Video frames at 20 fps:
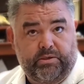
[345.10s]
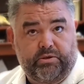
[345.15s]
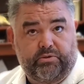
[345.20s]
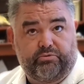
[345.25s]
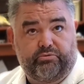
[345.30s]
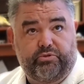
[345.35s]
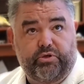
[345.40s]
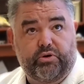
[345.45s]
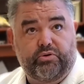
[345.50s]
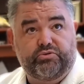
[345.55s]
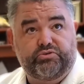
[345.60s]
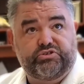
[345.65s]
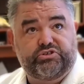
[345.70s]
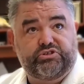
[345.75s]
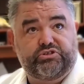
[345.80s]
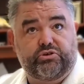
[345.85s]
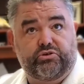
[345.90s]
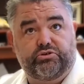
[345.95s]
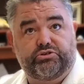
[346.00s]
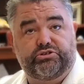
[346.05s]
Those
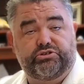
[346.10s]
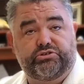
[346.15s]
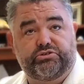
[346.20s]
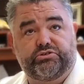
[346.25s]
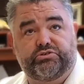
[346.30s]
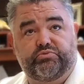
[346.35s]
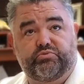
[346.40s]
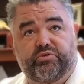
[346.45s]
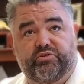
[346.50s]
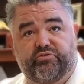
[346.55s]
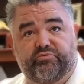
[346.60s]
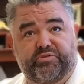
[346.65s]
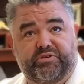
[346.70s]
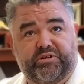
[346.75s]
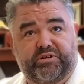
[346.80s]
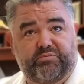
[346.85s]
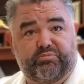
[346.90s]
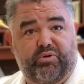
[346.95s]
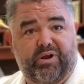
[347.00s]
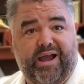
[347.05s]
surgeons would have been
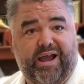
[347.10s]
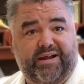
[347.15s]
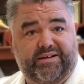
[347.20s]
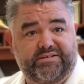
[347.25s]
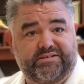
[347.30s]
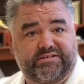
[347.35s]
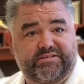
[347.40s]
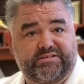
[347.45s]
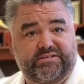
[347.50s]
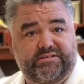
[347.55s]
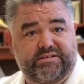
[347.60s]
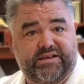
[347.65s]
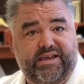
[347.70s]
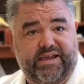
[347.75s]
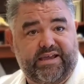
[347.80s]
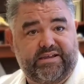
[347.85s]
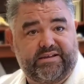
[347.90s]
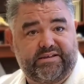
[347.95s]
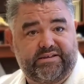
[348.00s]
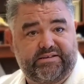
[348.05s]
in practice in the
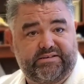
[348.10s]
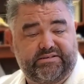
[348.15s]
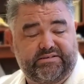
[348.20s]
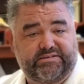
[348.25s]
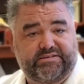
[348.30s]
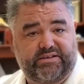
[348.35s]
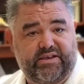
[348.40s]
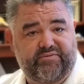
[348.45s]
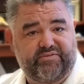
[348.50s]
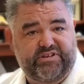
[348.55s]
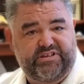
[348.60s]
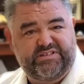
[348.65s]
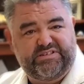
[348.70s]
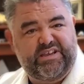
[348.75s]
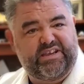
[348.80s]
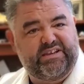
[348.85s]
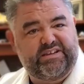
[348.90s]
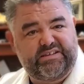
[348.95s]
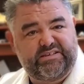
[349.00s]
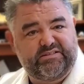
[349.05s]
80s, 70s,
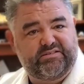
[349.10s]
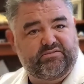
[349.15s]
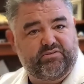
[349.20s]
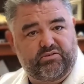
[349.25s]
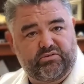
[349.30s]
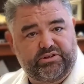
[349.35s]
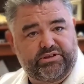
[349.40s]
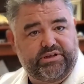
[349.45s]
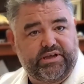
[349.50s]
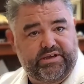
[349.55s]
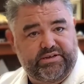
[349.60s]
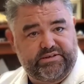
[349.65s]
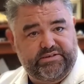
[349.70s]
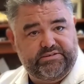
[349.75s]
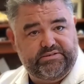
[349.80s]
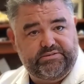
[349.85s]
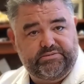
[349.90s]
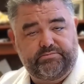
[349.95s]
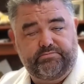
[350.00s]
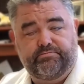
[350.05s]
80s, early
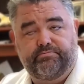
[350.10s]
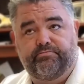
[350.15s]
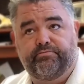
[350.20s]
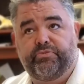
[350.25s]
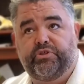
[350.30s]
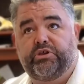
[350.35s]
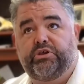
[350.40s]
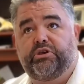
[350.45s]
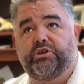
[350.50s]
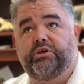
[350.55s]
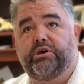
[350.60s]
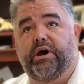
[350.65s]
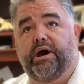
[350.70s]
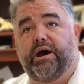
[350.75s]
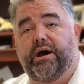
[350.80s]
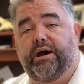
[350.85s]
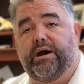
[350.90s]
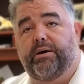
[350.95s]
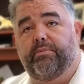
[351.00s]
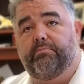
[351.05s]

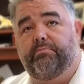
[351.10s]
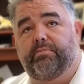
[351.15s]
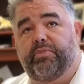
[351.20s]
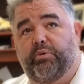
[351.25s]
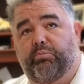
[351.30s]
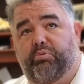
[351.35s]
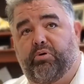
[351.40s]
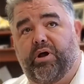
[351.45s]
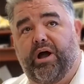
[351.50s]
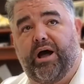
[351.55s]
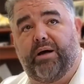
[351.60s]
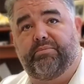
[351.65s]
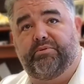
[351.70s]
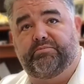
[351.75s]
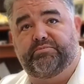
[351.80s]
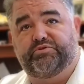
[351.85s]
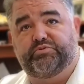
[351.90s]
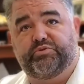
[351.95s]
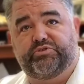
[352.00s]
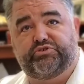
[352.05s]
90s. The
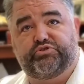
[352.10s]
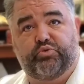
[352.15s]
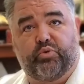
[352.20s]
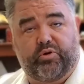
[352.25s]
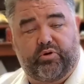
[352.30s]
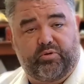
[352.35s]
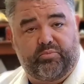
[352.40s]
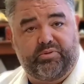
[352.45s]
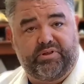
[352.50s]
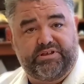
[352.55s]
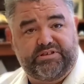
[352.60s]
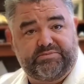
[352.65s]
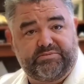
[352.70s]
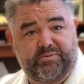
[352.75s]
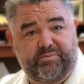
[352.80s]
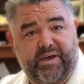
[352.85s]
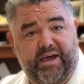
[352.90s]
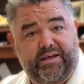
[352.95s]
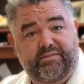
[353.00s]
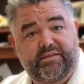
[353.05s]
problems with joint replacement
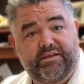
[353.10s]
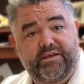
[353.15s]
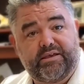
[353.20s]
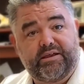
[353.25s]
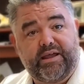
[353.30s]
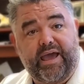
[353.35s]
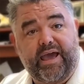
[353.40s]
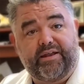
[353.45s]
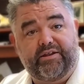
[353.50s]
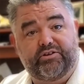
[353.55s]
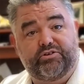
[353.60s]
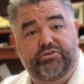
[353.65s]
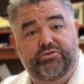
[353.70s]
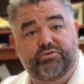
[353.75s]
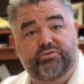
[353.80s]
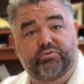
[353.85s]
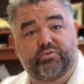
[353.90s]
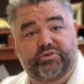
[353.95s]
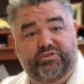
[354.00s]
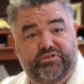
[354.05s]
back then had to
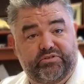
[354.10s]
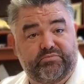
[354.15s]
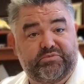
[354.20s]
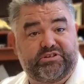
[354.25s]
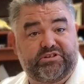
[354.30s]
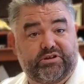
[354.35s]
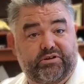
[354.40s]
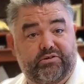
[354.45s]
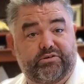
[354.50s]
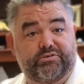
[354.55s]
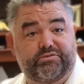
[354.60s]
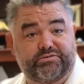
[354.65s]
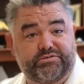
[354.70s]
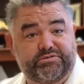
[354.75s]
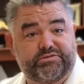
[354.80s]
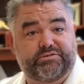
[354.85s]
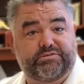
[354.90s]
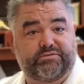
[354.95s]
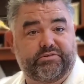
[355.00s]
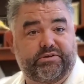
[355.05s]
do with the materials.